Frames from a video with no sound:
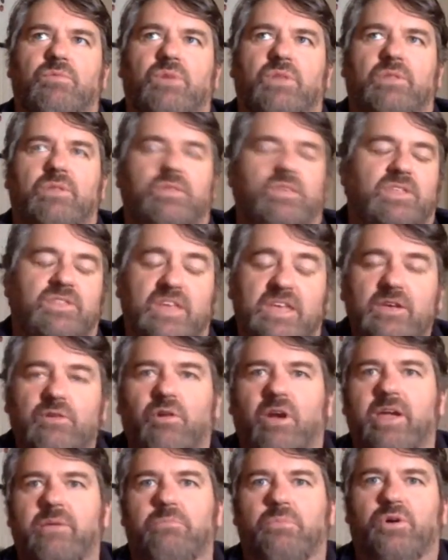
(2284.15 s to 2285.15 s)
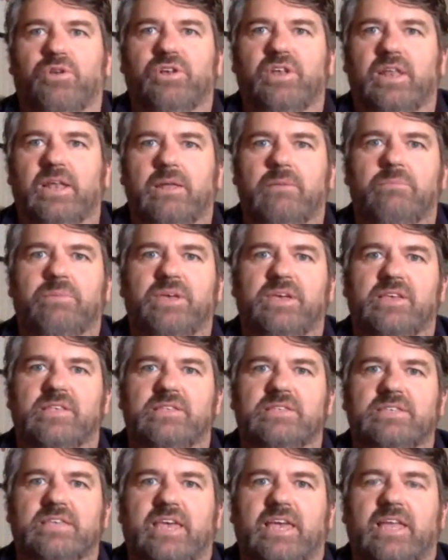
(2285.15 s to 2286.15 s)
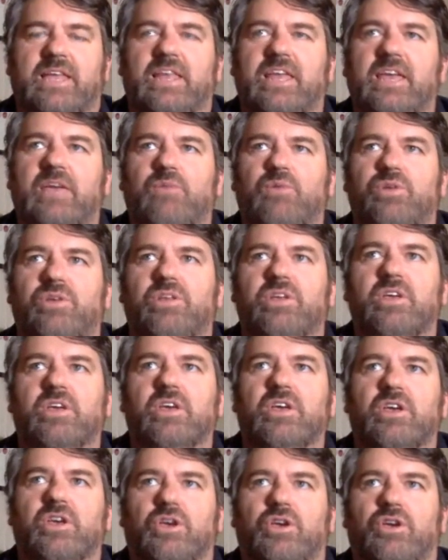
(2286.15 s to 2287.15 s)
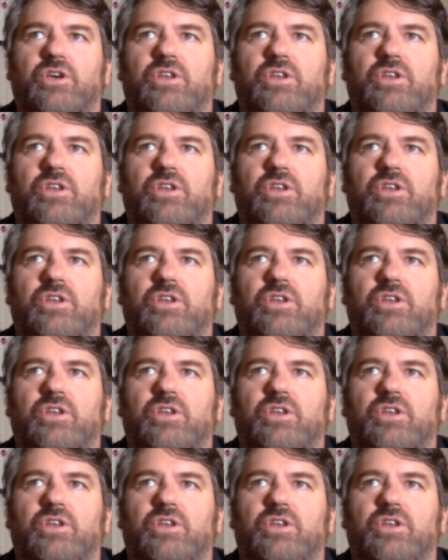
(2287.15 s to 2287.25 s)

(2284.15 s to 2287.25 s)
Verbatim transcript: one of the, the, great modern Olympians, and he would hmm.